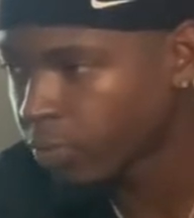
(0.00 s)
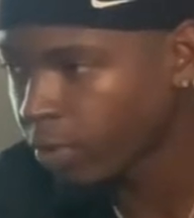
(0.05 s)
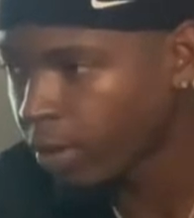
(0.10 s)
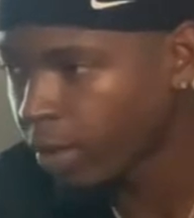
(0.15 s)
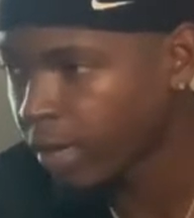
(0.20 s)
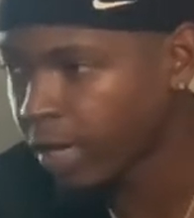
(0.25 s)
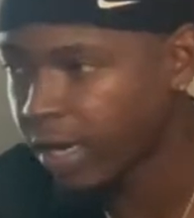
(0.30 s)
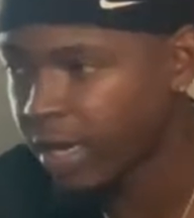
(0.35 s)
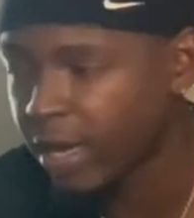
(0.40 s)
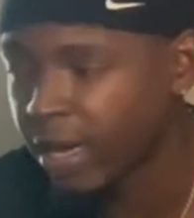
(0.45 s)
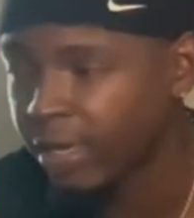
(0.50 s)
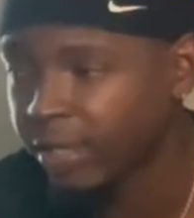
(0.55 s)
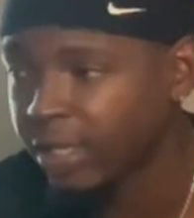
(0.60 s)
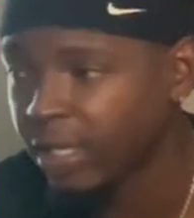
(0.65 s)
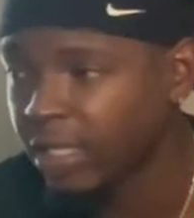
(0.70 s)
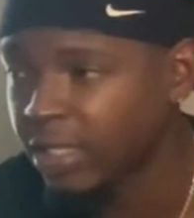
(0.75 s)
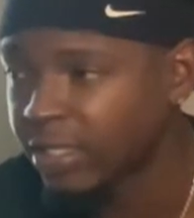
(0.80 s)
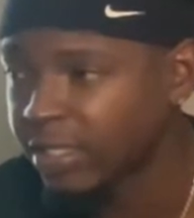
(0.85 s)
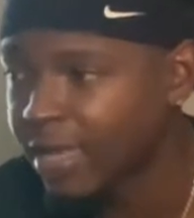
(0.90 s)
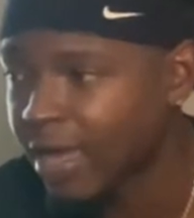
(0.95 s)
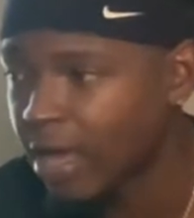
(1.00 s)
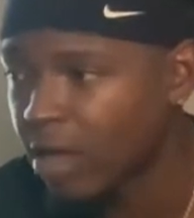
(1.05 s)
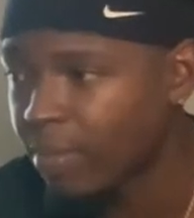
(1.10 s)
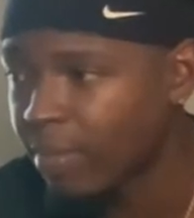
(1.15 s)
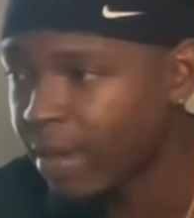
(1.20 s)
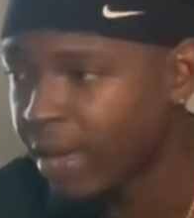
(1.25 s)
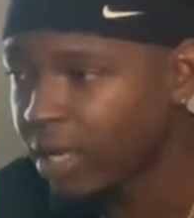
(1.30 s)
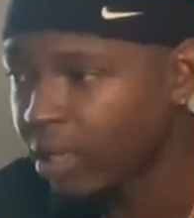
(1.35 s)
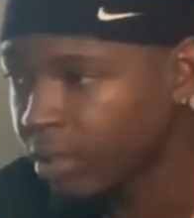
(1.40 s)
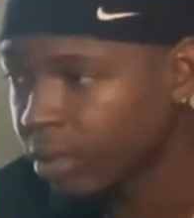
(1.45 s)
Gotta lock these
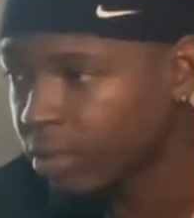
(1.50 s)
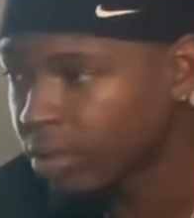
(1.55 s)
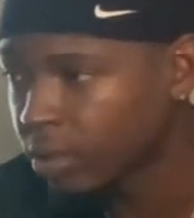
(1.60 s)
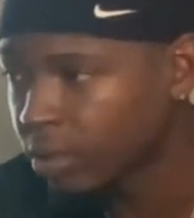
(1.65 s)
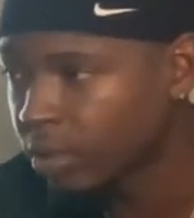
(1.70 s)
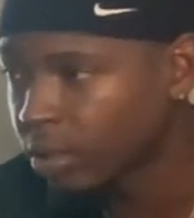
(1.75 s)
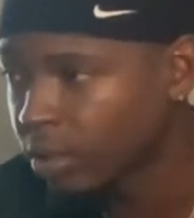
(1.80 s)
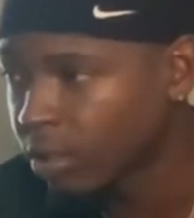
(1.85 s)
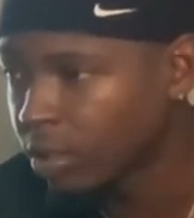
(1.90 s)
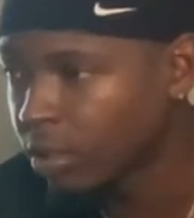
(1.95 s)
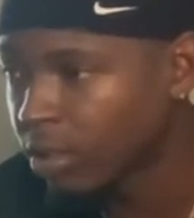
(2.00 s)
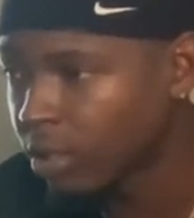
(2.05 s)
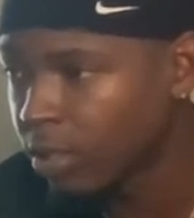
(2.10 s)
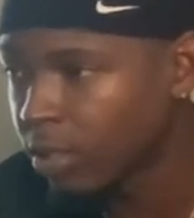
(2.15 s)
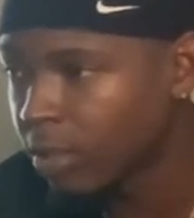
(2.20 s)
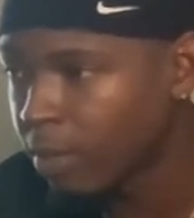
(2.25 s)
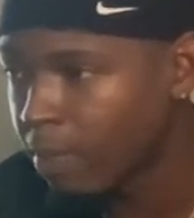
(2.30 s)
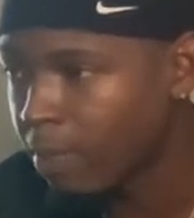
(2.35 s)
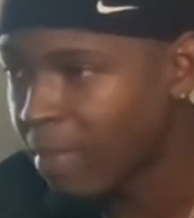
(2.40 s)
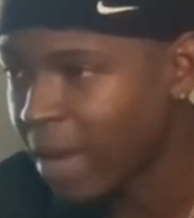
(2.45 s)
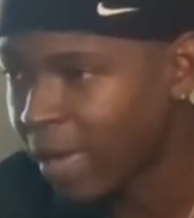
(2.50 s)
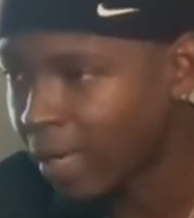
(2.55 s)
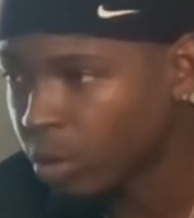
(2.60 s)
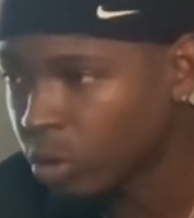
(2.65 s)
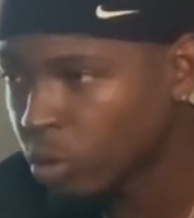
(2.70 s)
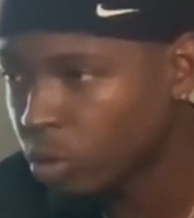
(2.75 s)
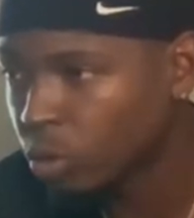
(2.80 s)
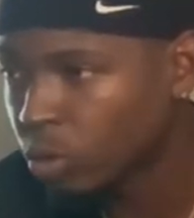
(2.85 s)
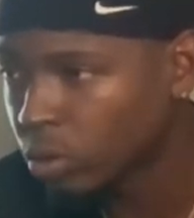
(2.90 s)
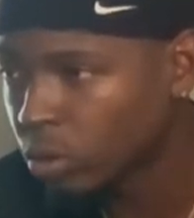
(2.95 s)
down, Mike.
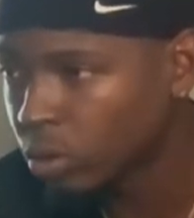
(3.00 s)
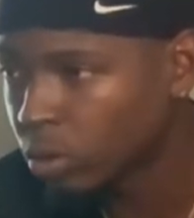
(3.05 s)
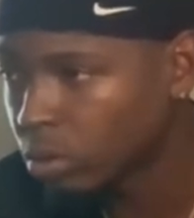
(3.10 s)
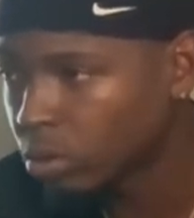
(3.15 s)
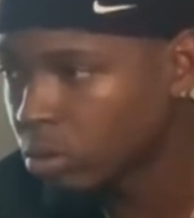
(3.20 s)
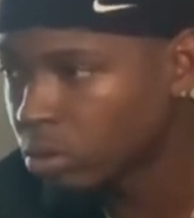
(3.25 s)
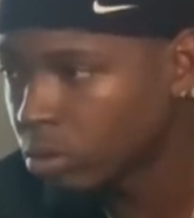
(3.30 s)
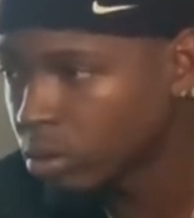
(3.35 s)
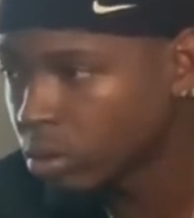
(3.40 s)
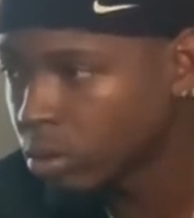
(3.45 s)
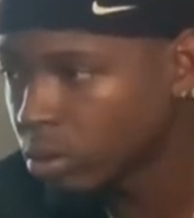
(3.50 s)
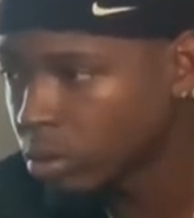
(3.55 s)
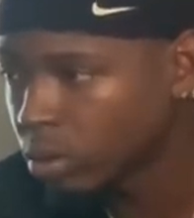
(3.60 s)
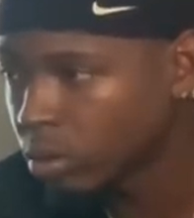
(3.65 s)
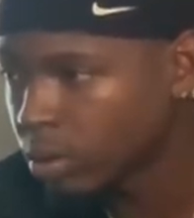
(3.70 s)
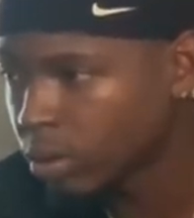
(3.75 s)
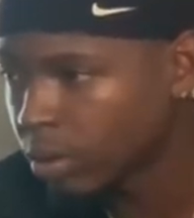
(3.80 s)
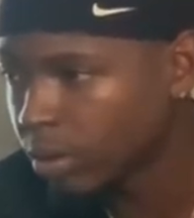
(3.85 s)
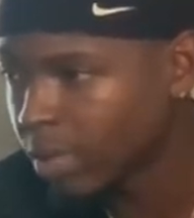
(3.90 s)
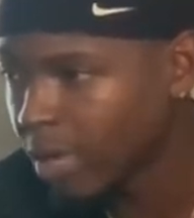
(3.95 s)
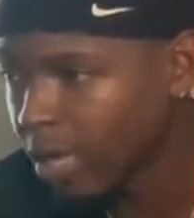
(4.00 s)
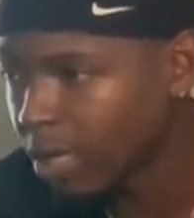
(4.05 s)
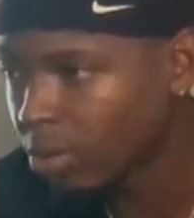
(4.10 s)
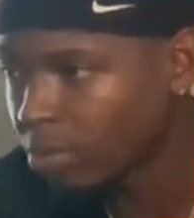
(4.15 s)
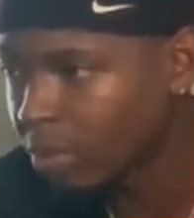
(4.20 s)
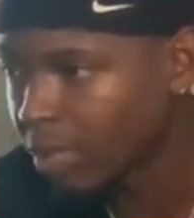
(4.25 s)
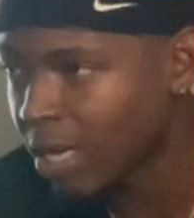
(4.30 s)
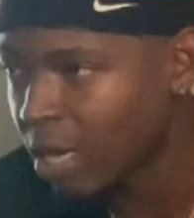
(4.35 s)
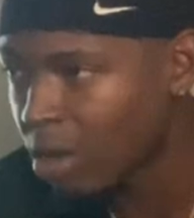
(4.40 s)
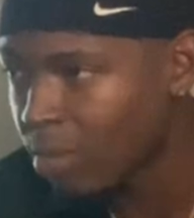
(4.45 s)
Michael. The Bulls are at 51%. Knock
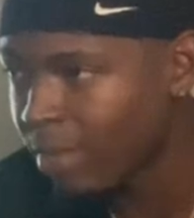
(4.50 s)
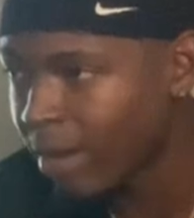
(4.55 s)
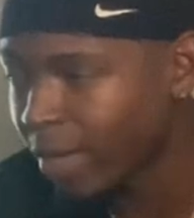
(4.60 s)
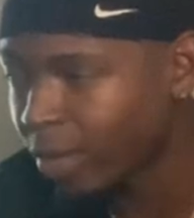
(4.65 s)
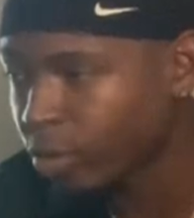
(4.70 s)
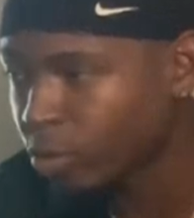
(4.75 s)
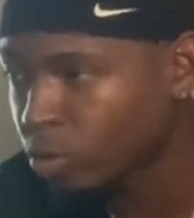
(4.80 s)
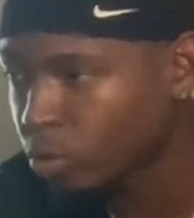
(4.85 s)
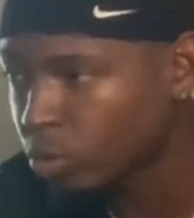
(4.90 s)
them down, Michael.